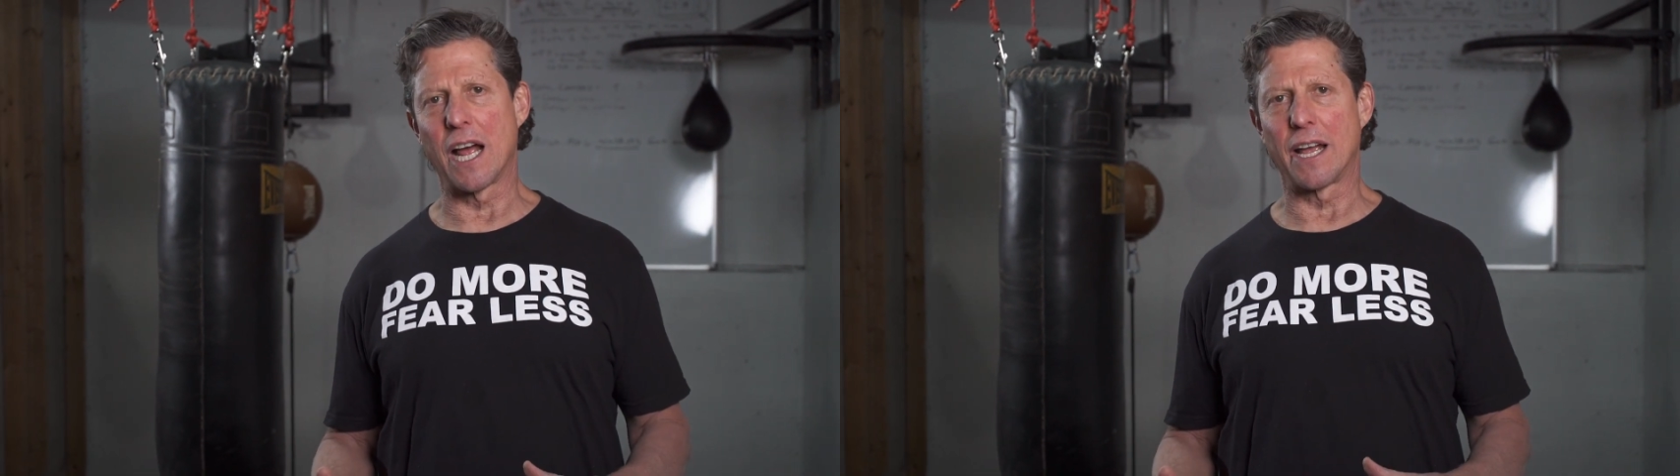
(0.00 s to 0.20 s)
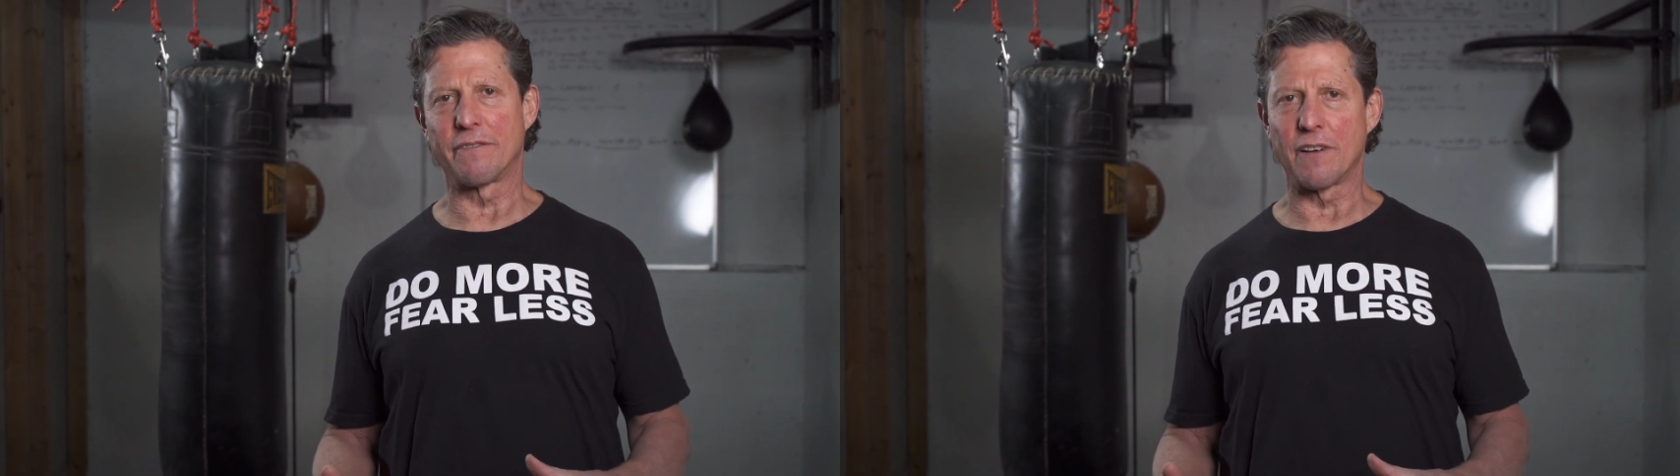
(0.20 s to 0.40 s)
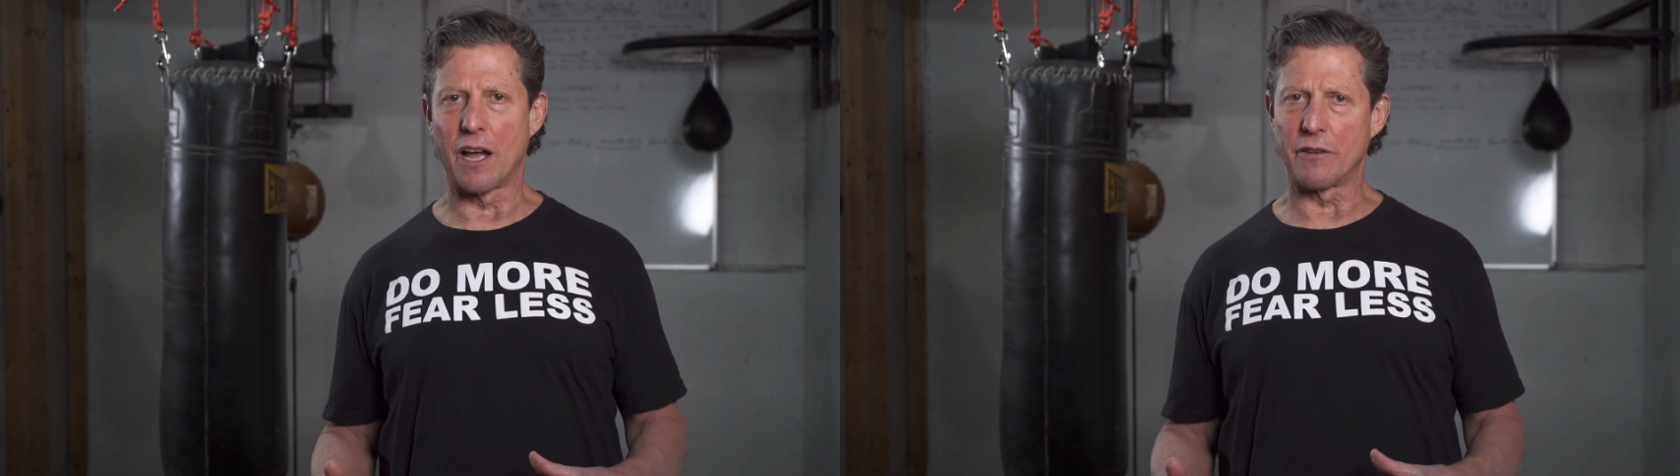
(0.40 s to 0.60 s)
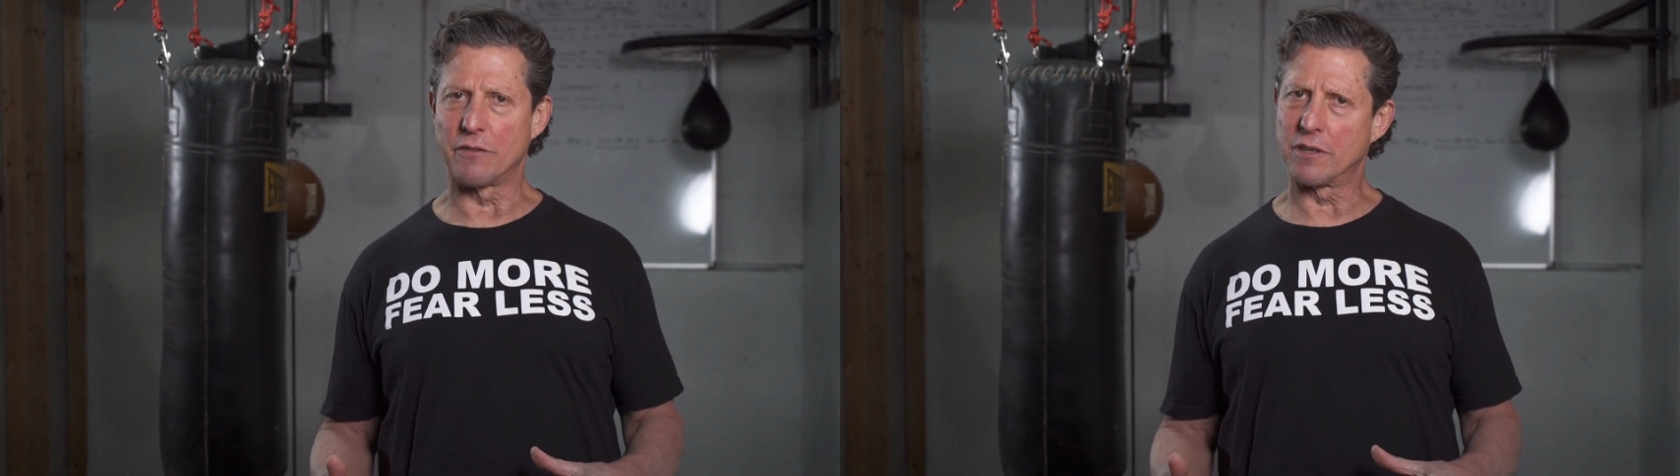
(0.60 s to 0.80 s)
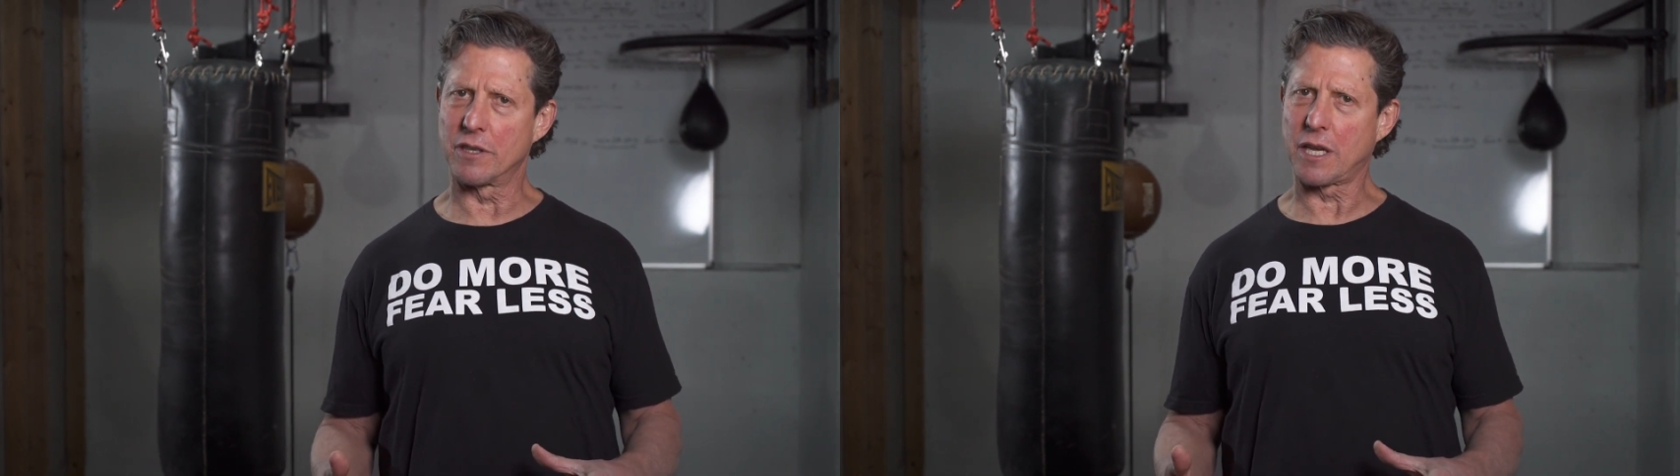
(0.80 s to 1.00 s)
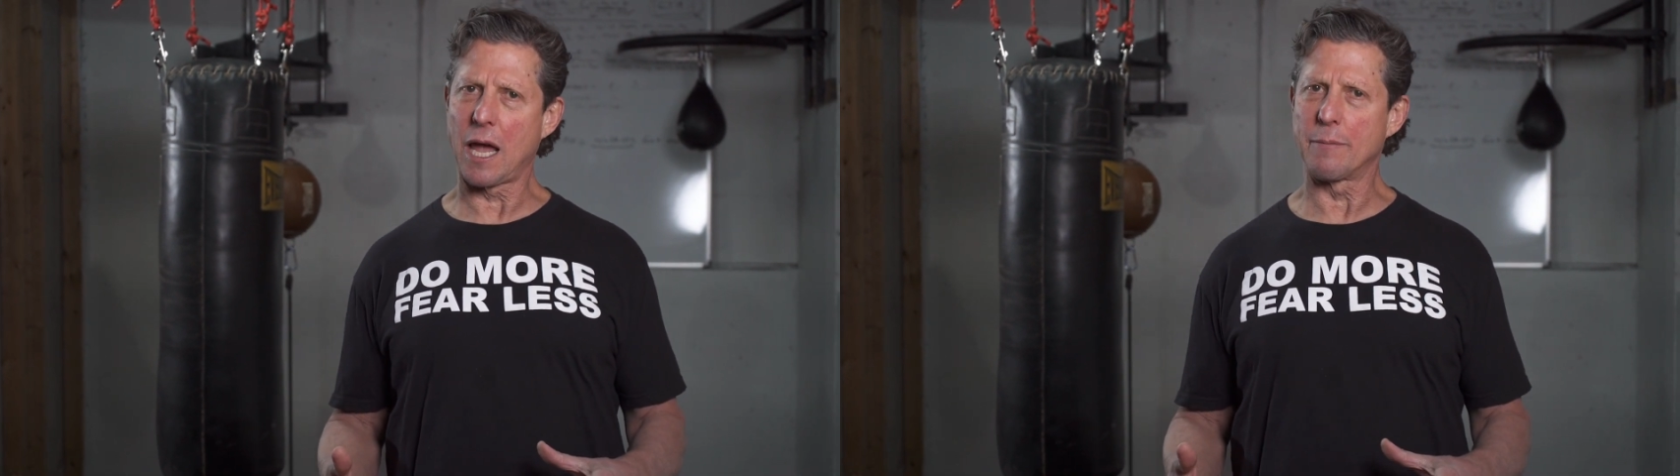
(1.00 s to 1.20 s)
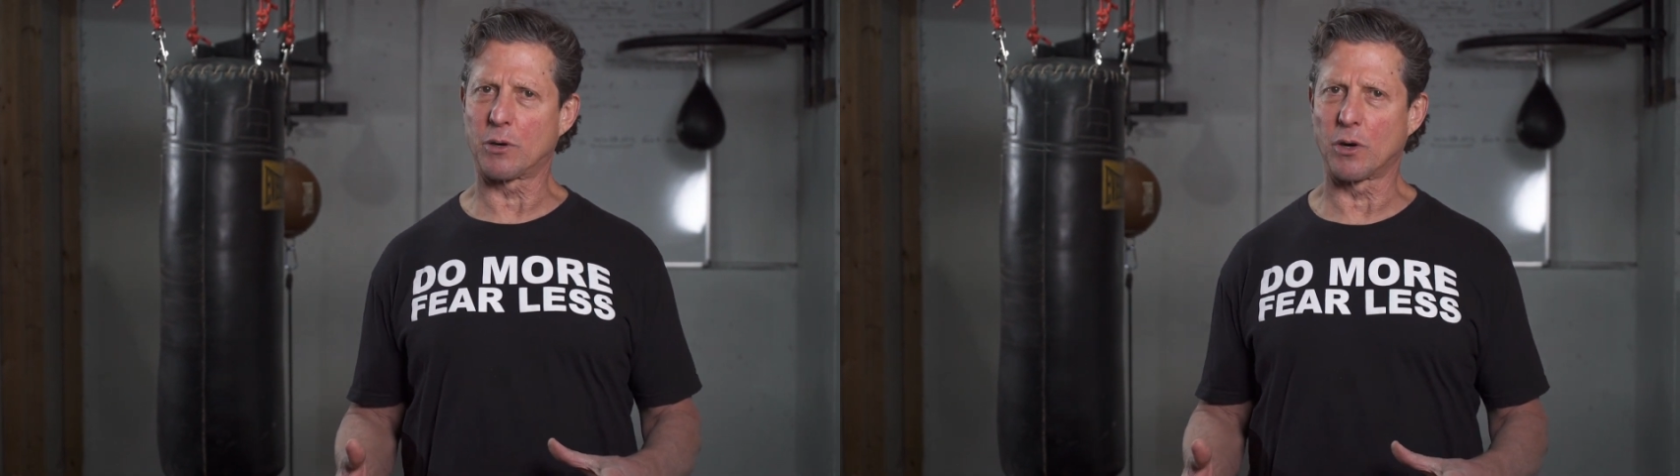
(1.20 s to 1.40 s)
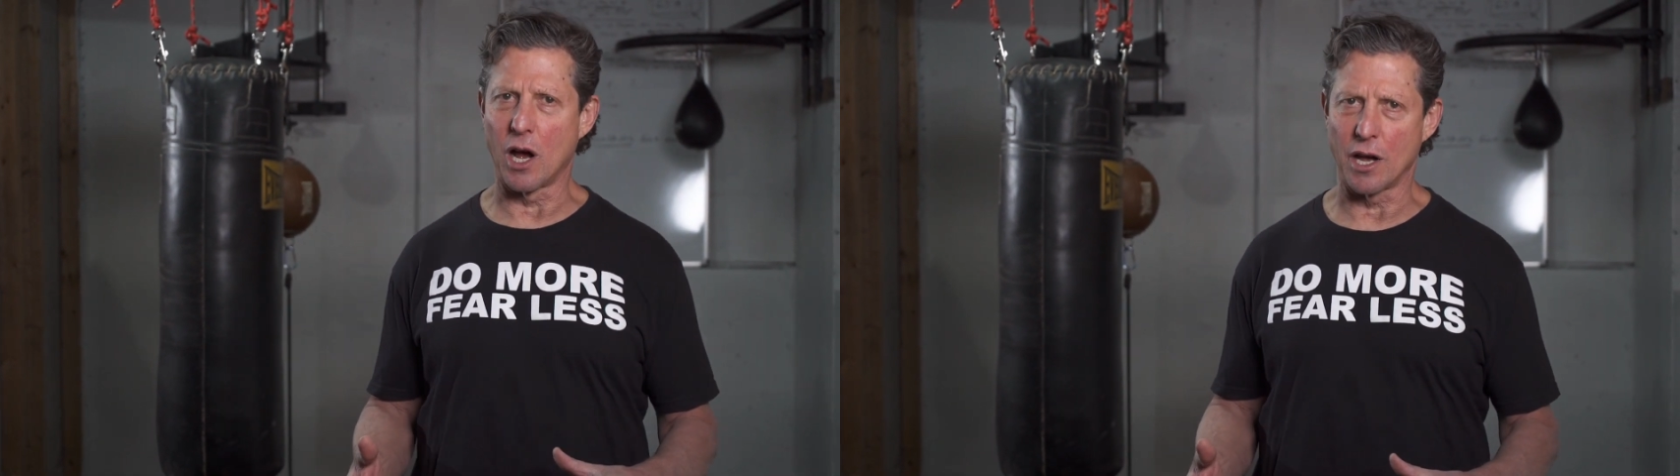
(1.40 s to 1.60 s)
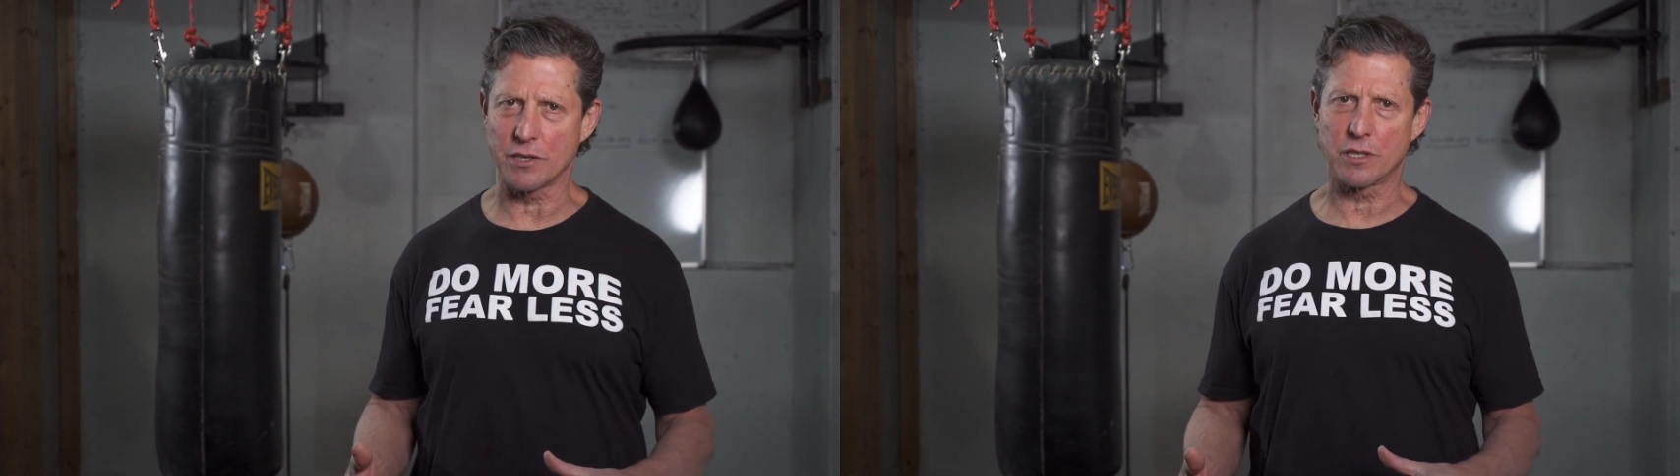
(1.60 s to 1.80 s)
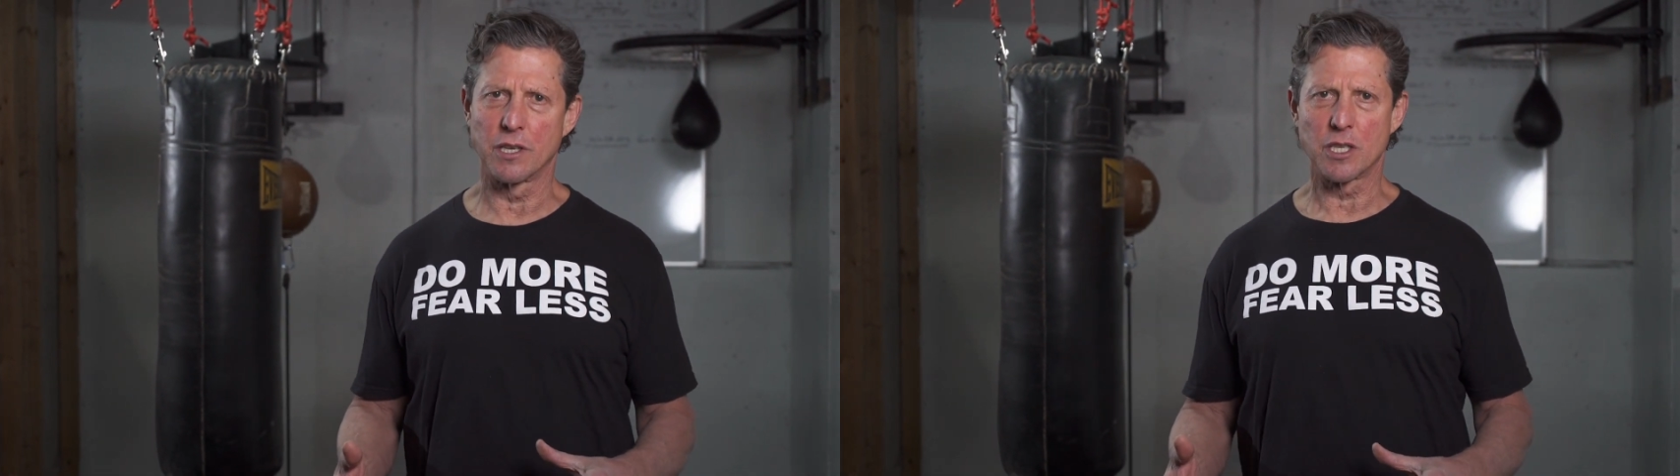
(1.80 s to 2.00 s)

I came across,